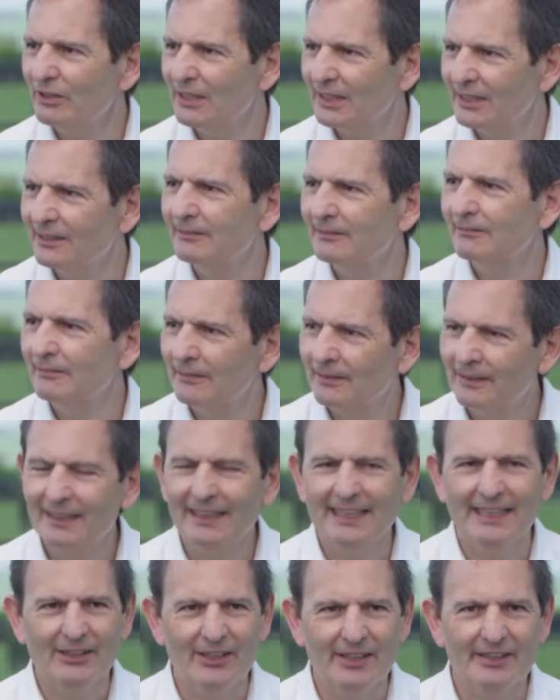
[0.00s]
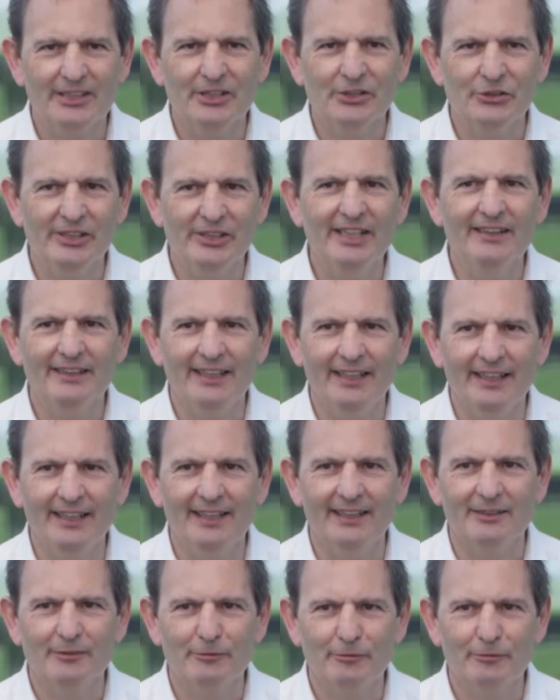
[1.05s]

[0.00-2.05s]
really, and I think you get that out